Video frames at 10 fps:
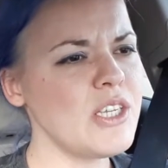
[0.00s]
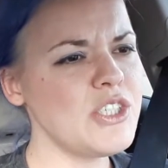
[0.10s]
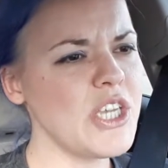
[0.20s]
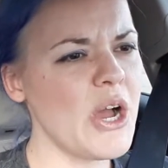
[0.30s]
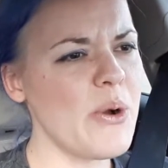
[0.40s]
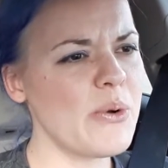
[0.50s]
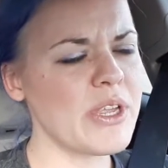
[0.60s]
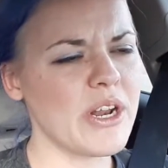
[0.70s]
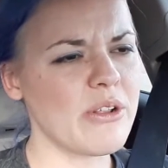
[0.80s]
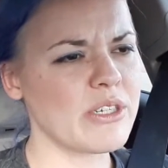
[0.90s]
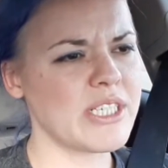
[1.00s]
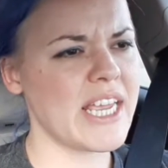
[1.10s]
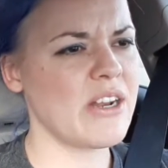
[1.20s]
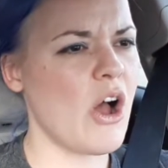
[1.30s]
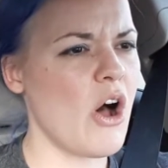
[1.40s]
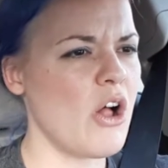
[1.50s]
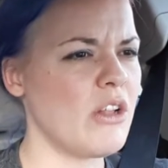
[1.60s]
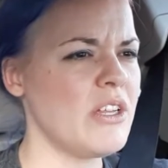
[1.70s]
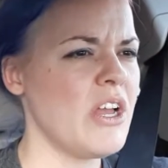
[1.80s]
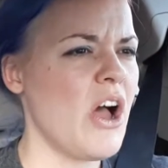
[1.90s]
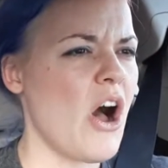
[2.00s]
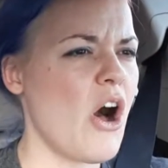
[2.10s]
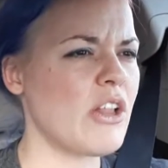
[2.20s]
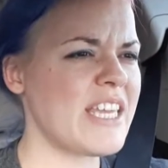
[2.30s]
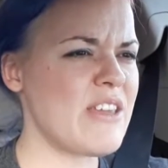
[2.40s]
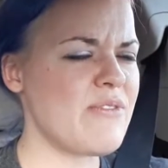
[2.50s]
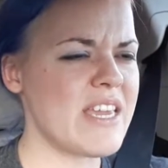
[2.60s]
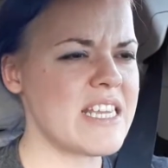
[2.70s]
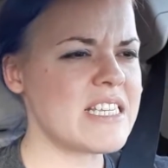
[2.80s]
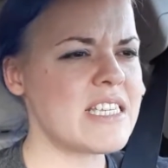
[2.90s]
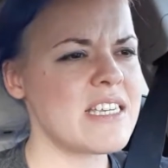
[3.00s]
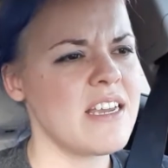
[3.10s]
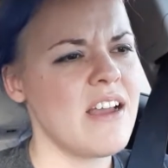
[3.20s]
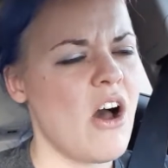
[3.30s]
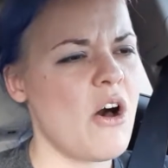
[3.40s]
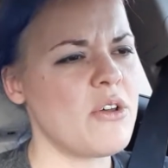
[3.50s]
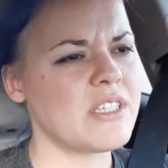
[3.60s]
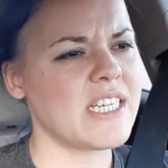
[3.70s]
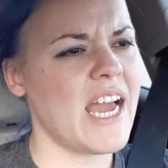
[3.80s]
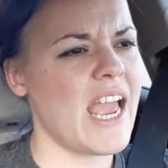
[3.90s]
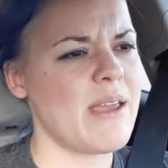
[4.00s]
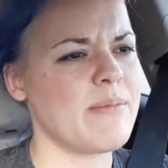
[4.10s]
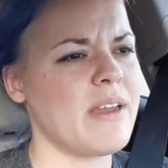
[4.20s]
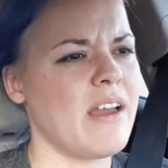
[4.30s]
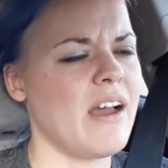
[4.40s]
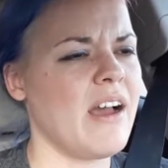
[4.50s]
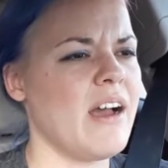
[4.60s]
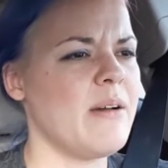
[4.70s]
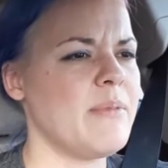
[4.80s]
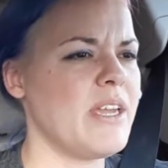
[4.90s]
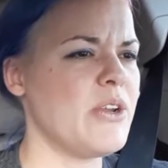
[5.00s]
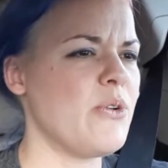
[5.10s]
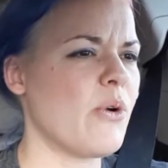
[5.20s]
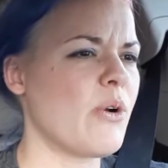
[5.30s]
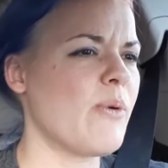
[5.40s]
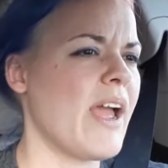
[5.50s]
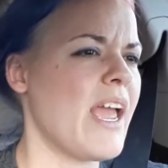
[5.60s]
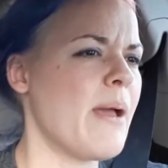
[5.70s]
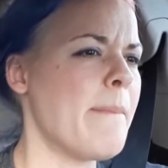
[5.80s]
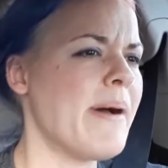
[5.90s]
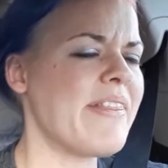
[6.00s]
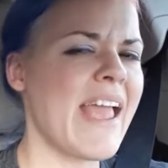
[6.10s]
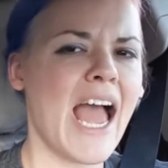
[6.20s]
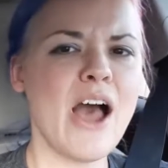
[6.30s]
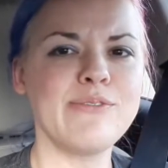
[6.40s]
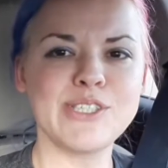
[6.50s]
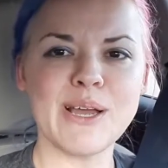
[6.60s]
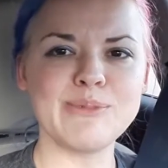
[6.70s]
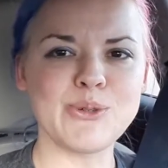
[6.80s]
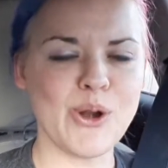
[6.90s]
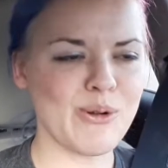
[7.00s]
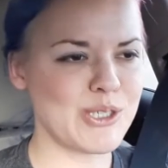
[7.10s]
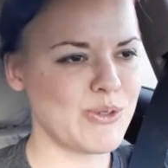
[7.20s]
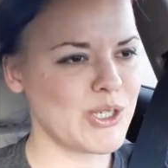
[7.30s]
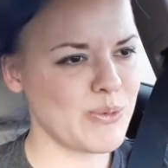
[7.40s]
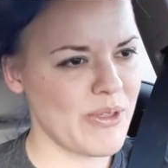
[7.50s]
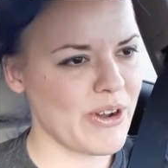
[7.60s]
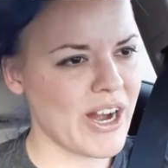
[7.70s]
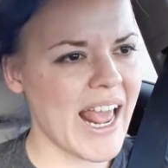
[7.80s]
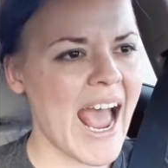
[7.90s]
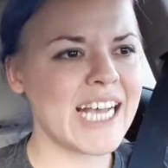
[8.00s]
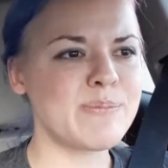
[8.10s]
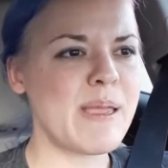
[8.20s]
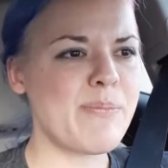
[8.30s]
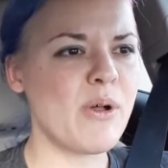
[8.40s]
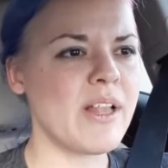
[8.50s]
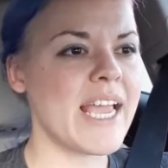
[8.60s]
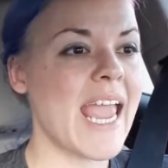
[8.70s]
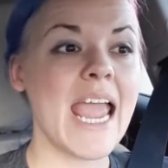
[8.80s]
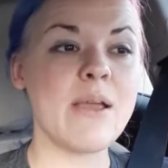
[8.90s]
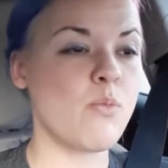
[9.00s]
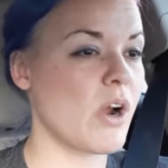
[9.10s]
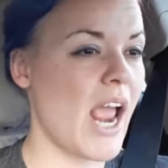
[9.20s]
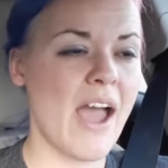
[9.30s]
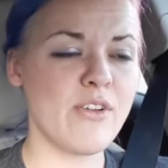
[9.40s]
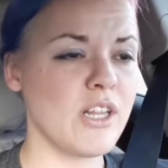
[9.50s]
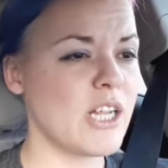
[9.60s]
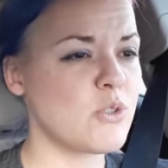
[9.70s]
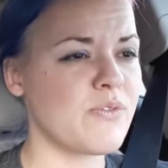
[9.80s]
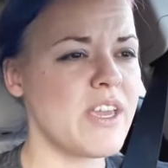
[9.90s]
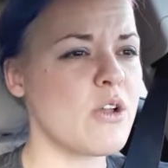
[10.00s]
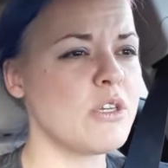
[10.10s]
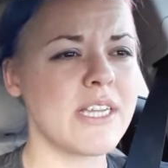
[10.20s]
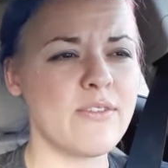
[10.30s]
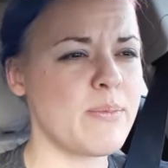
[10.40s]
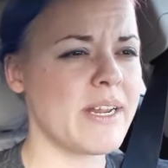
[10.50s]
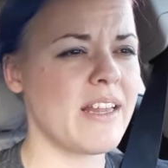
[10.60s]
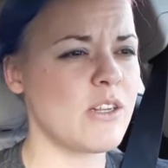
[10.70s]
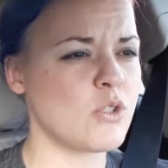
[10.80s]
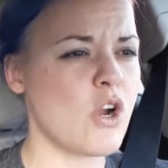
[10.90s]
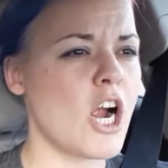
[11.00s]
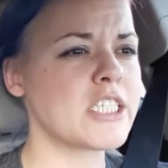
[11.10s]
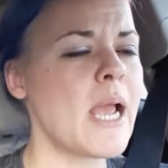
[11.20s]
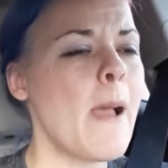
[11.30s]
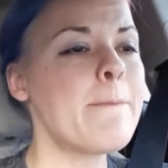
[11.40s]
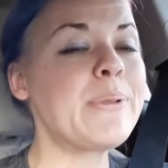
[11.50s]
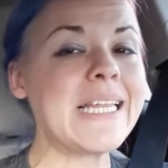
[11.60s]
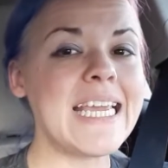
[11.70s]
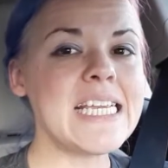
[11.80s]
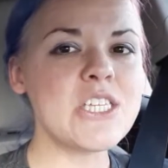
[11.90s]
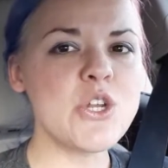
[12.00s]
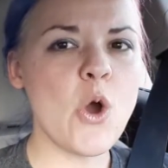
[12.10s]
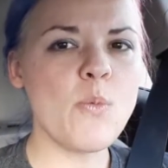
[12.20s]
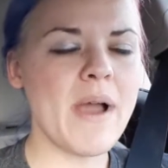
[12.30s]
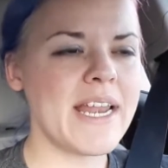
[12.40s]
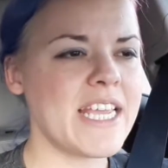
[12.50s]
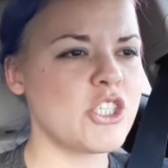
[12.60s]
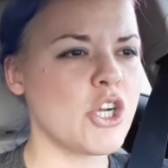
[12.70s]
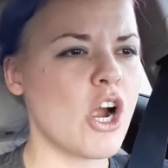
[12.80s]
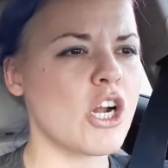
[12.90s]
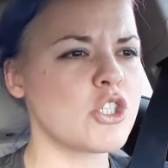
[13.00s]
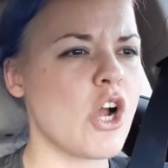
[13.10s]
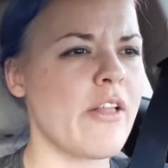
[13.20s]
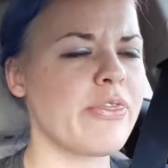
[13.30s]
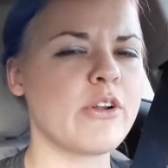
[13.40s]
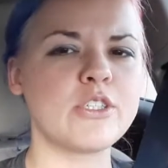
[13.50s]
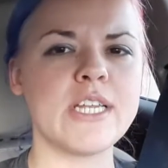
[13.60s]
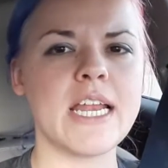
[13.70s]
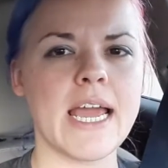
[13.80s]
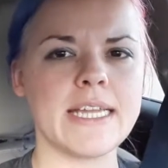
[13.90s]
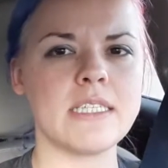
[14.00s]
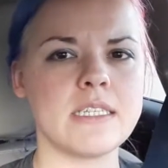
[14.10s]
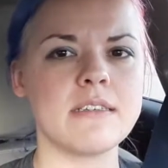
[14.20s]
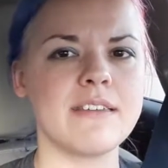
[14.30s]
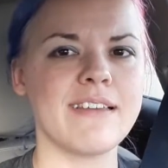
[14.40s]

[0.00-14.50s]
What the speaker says: So they're saying all EVs all the time in Norway, but they have some sort of restriction where they're going to ask people like, "Hey, we're going to have your electric vehicles, everybody electric cars. Please nobody charge on Thursday nights."